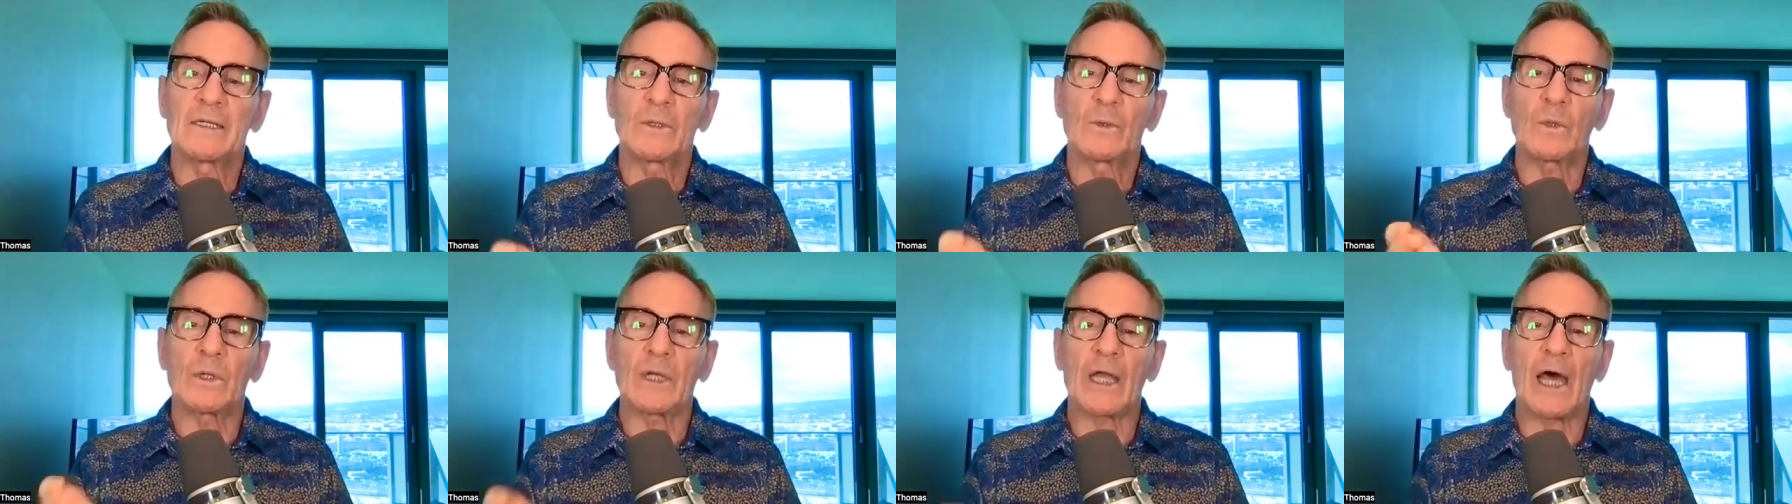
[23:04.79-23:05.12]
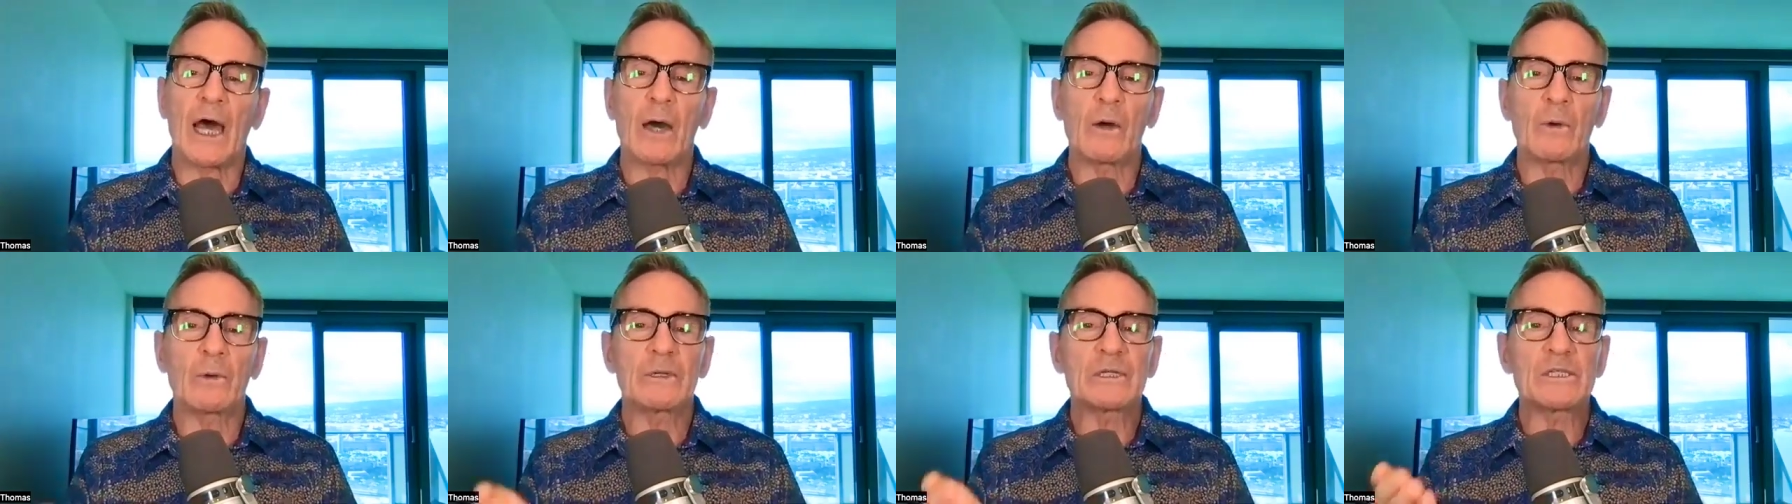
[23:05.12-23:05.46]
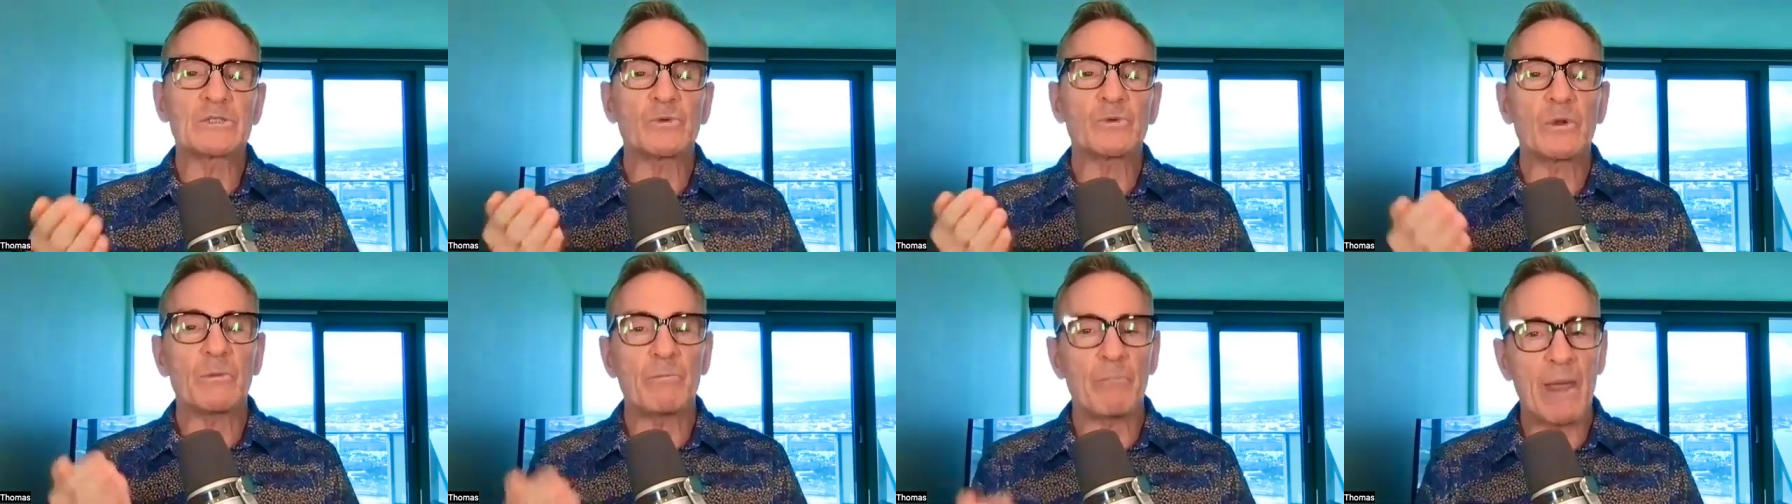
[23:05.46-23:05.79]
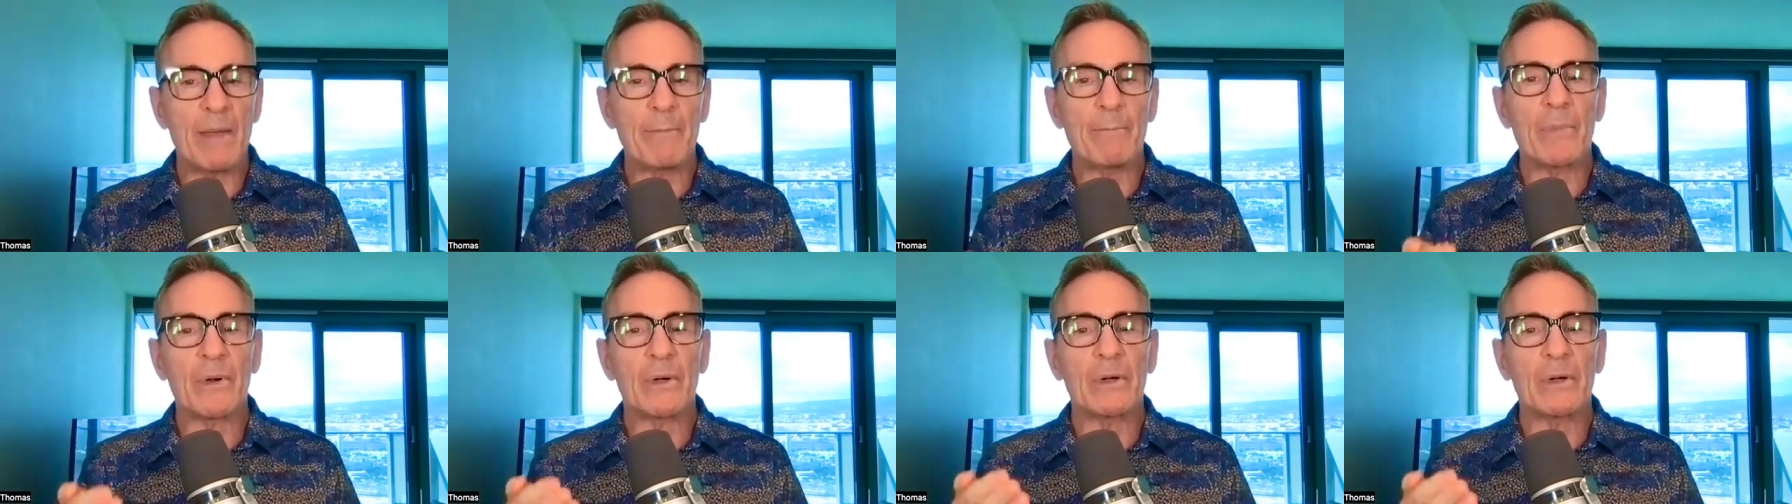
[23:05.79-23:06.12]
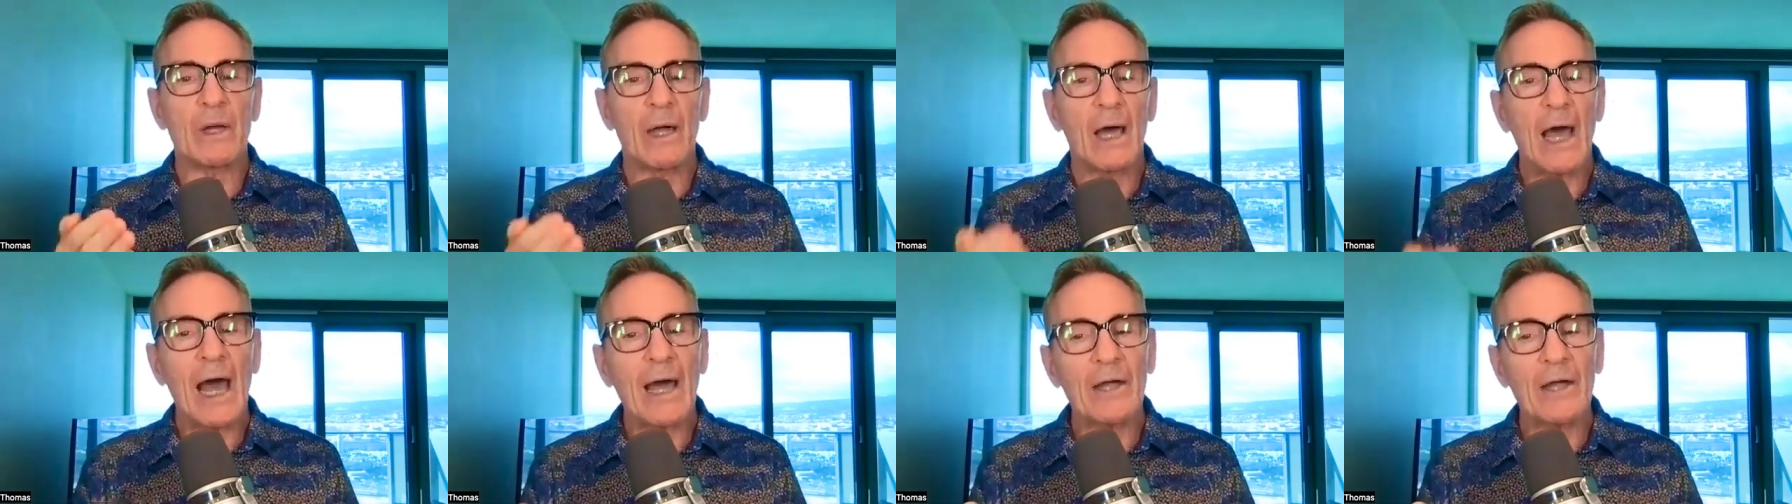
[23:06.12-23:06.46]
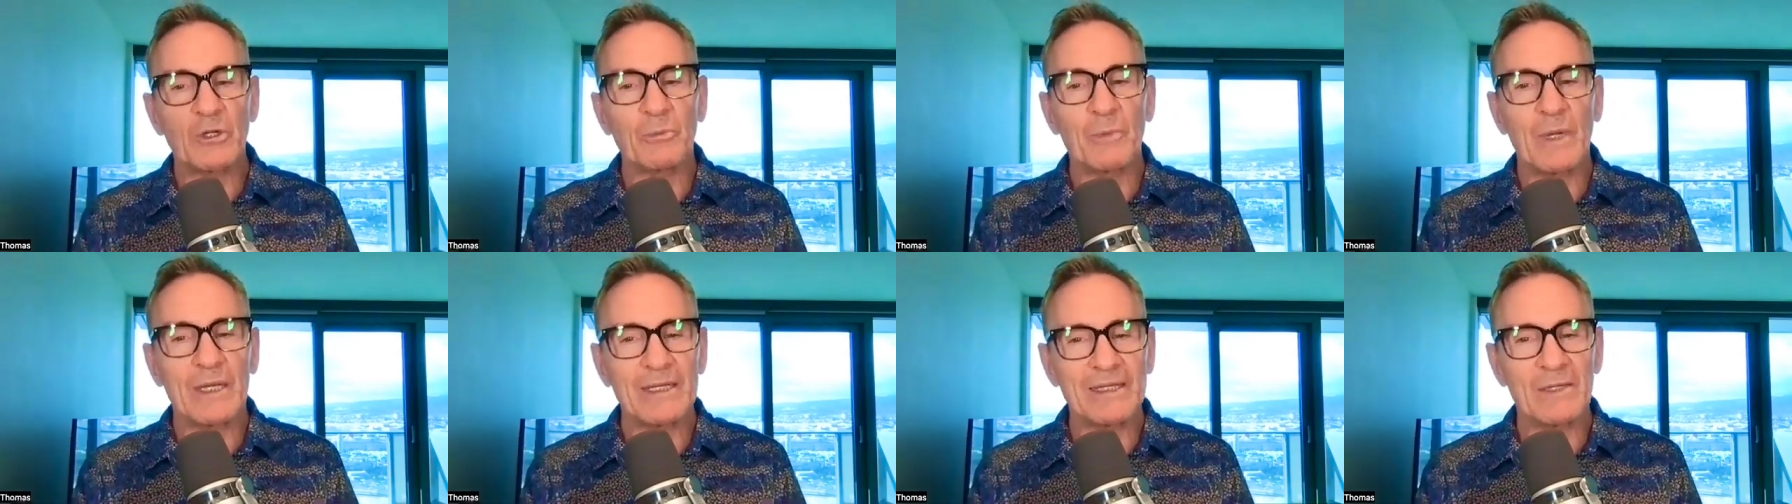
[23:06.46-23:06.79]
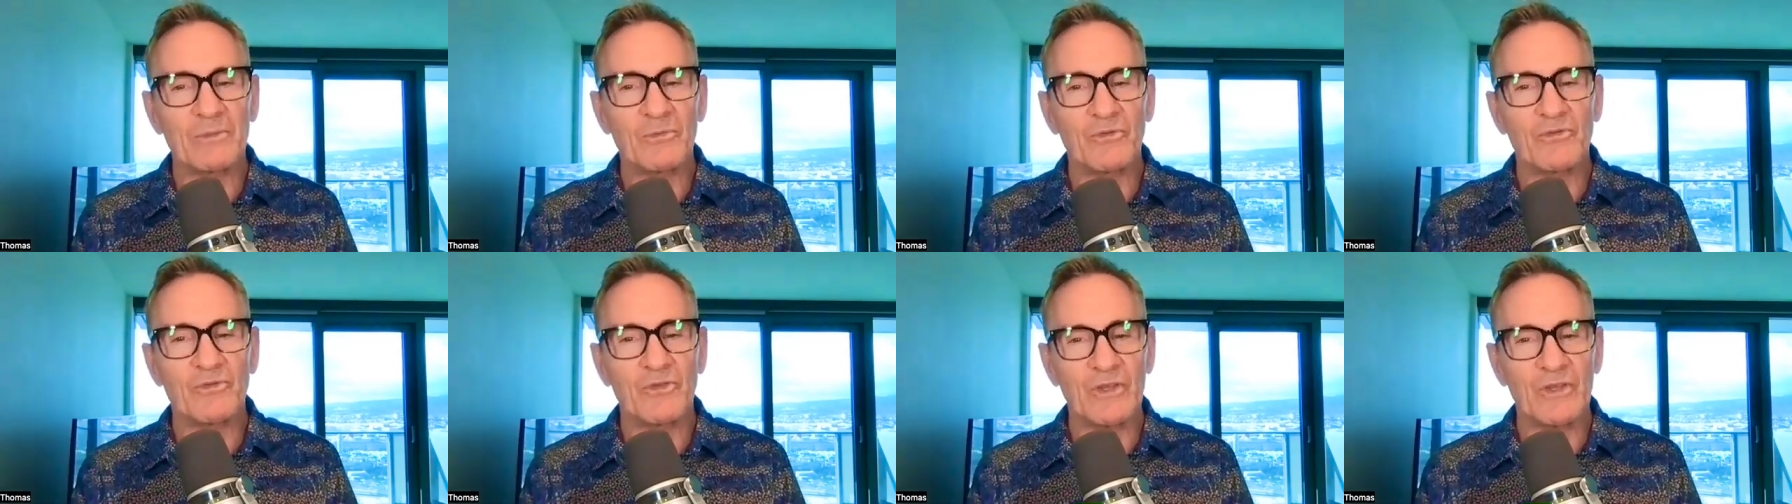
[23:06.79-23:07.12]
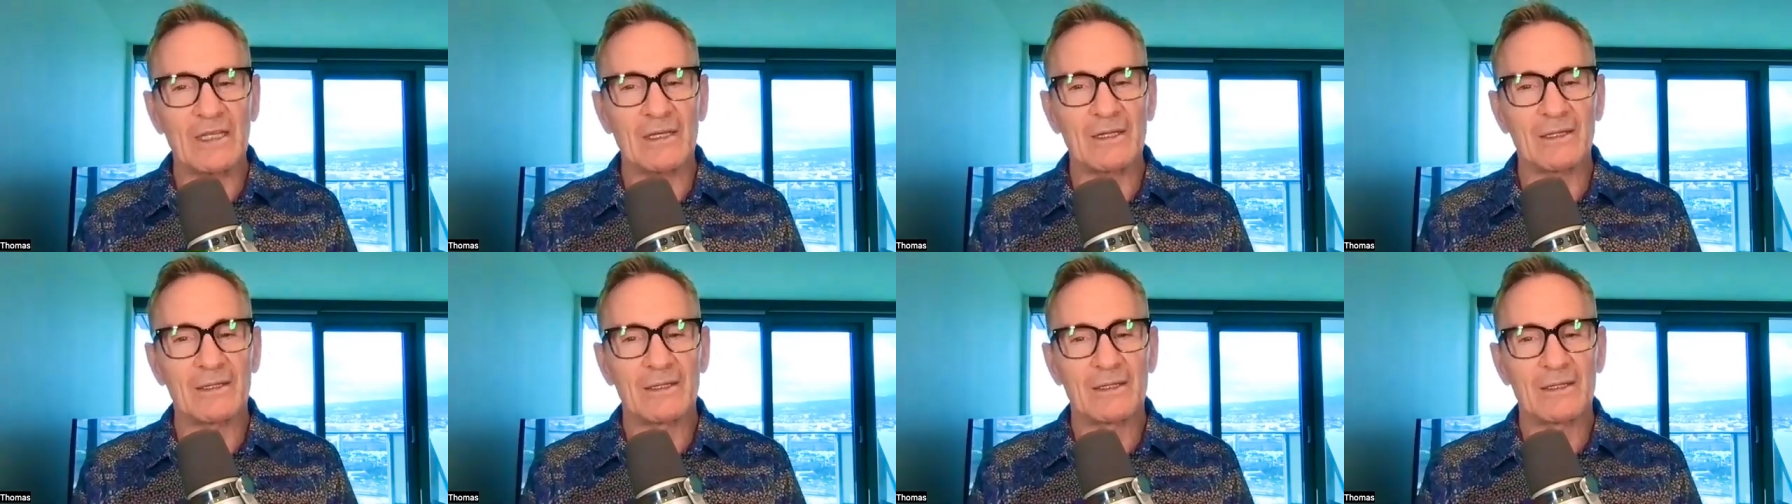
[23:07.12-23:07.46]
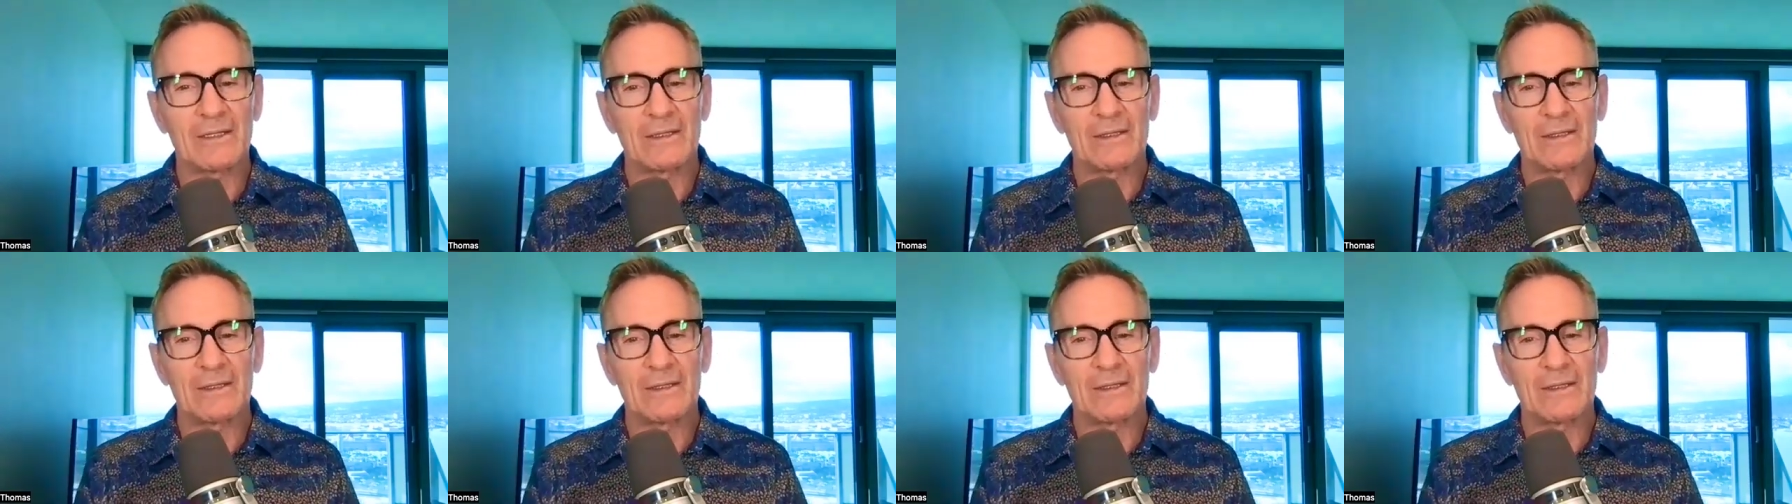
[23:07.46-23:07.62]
will always remember how you made them feel.